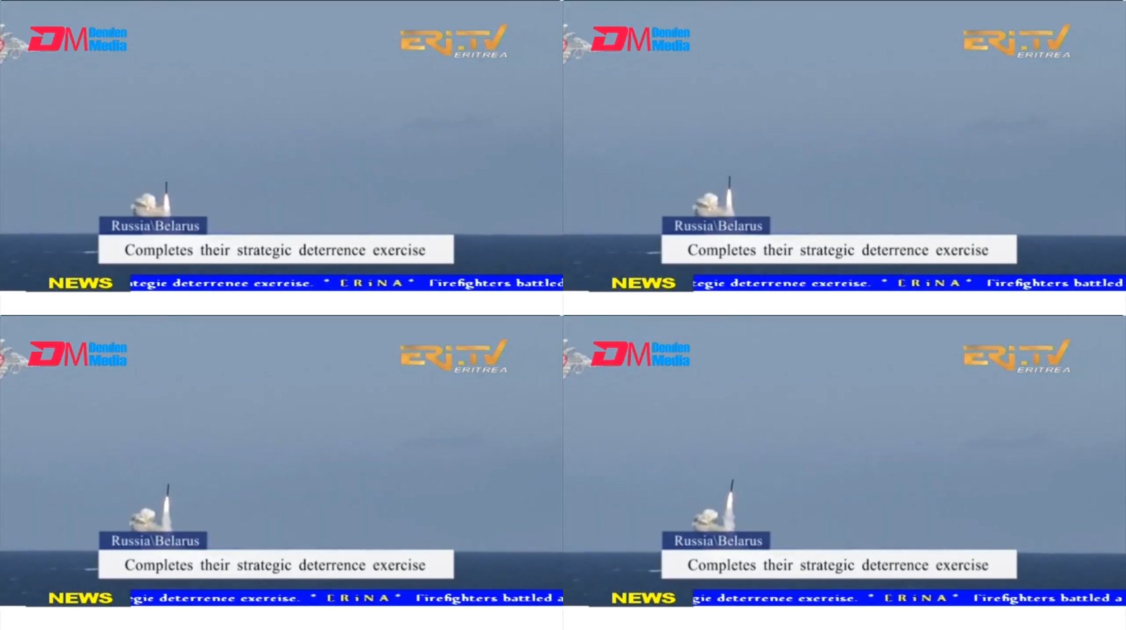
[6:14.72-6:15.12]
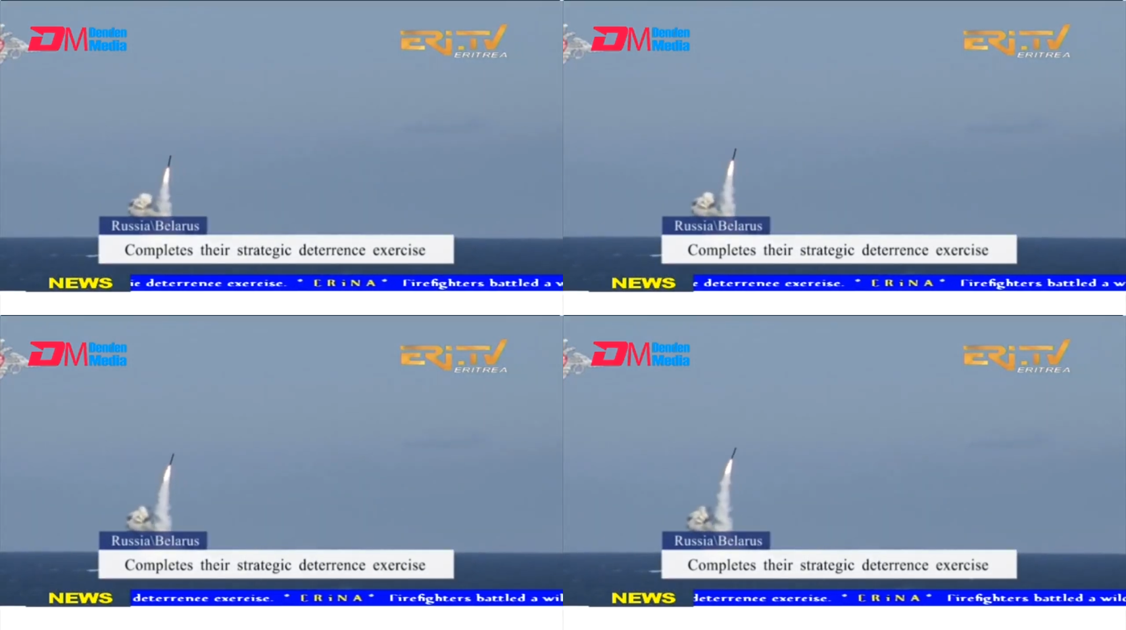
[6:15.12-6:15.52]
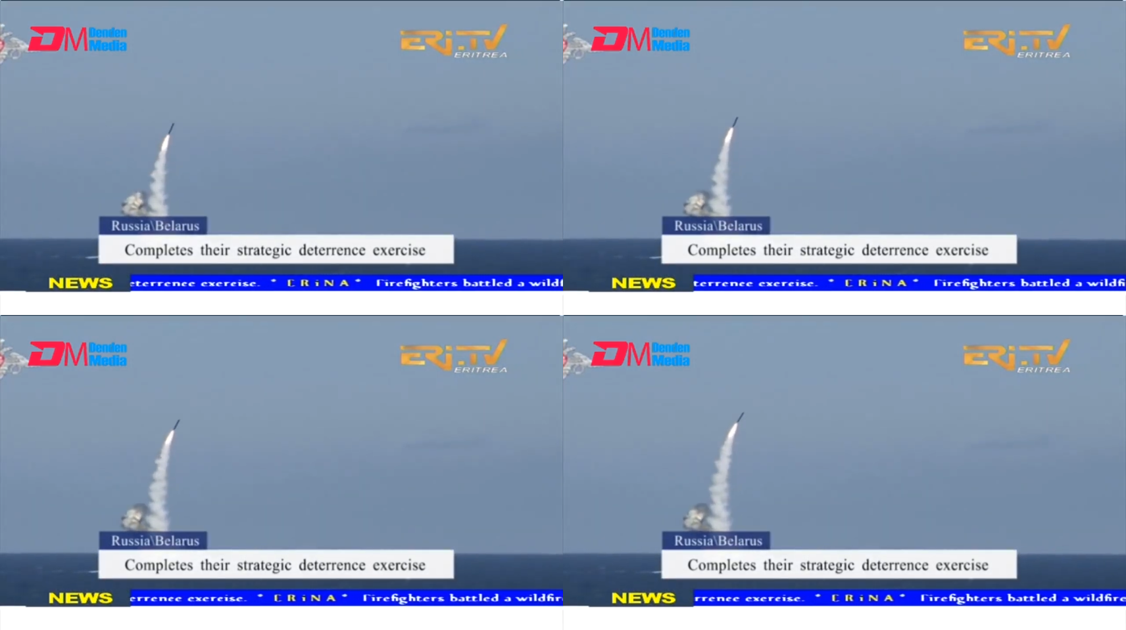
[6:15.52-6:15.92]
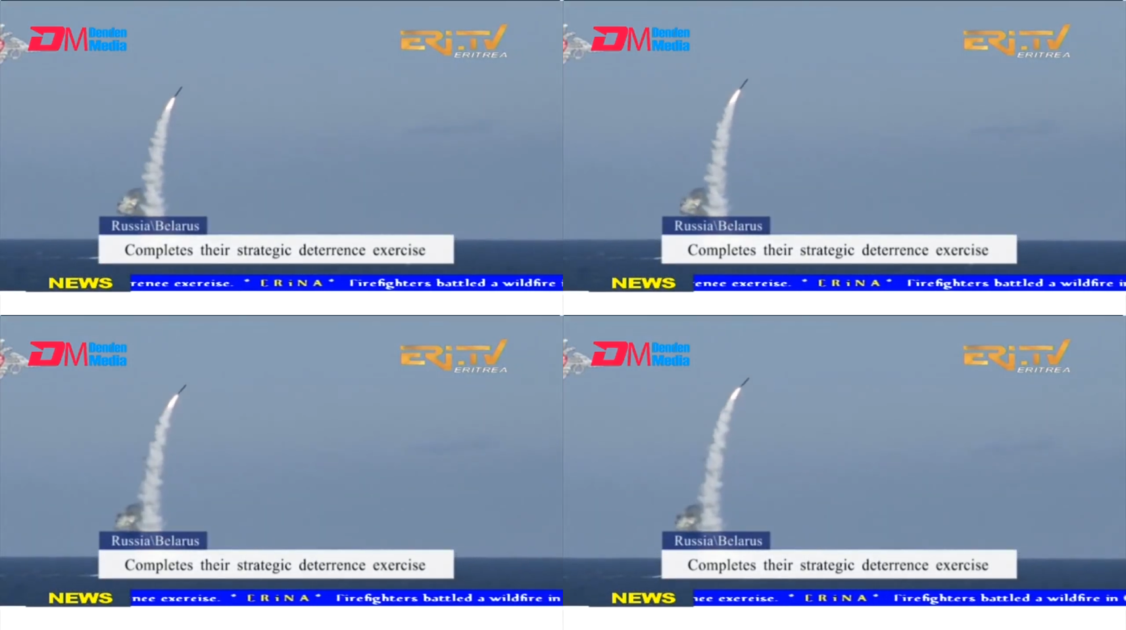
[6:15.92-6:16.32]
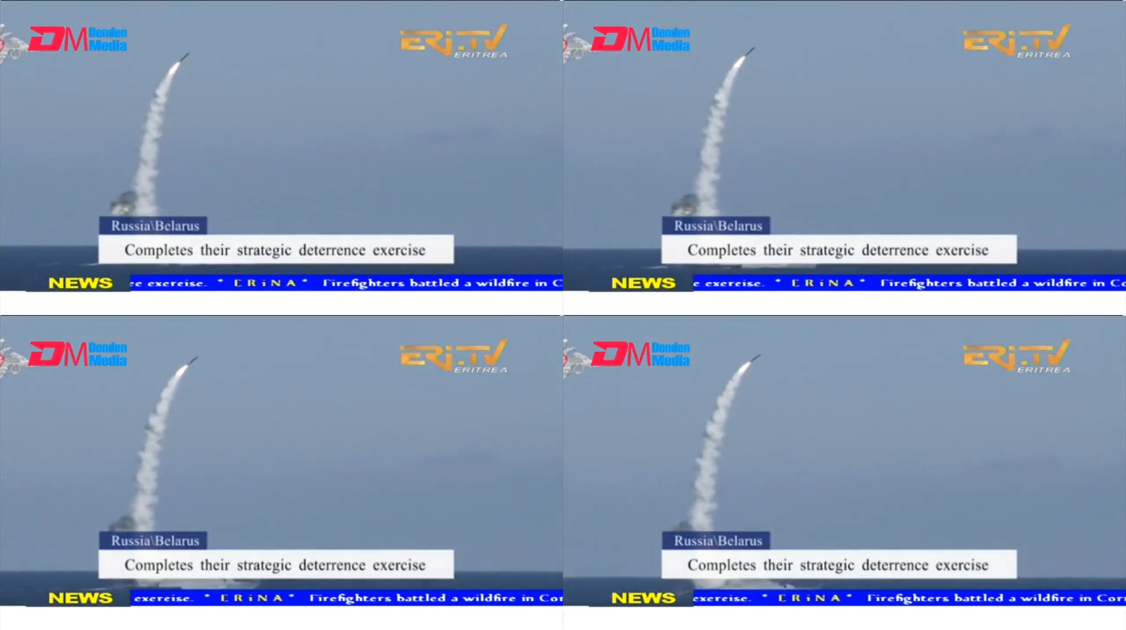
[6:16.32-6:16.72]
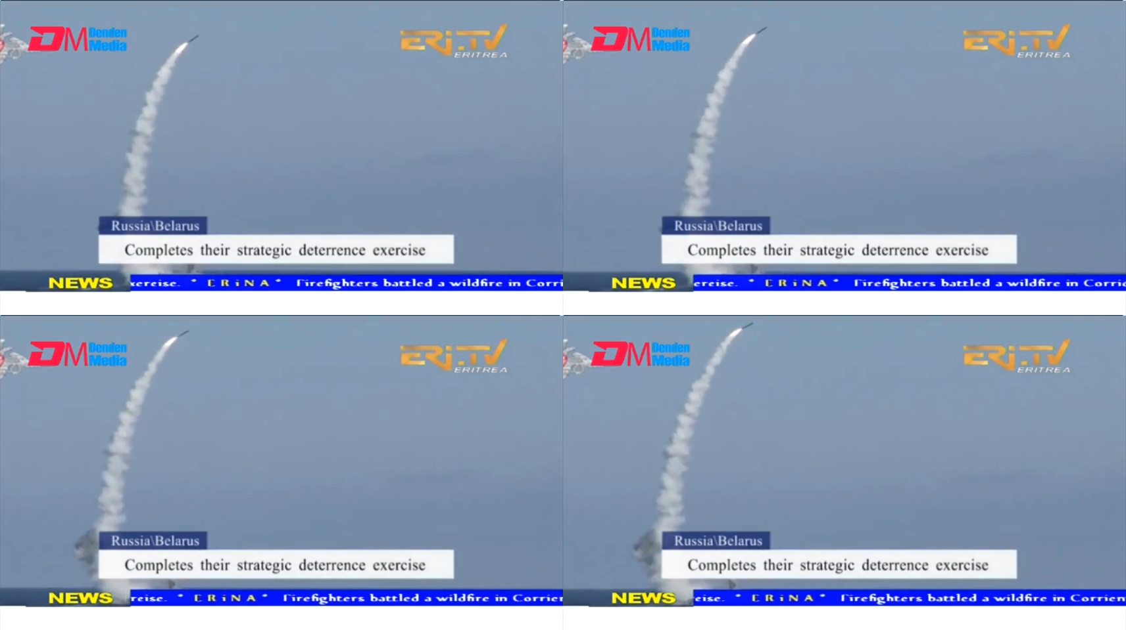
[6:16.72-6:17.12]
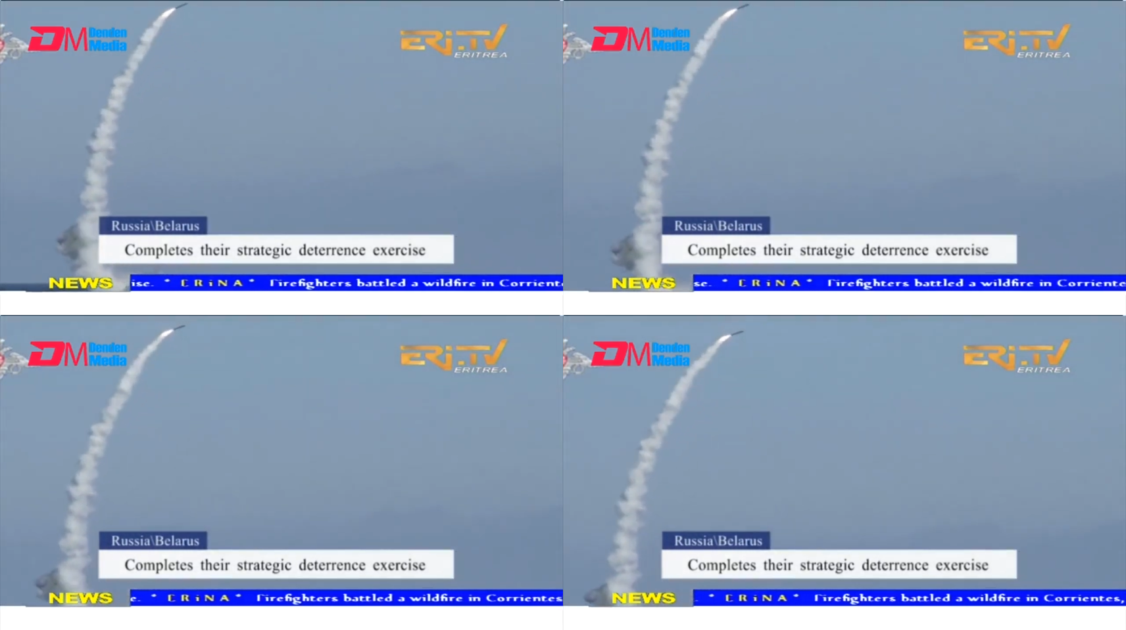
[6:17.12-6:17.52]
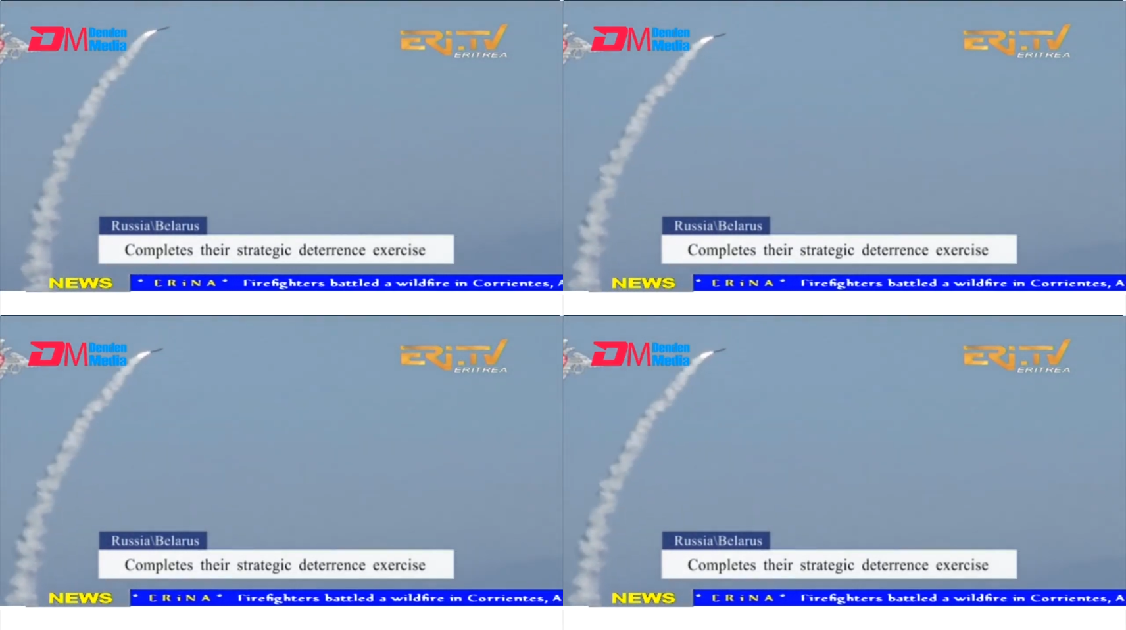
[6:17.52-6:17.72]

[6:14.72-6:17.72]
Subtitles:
[unreadable: no face in view]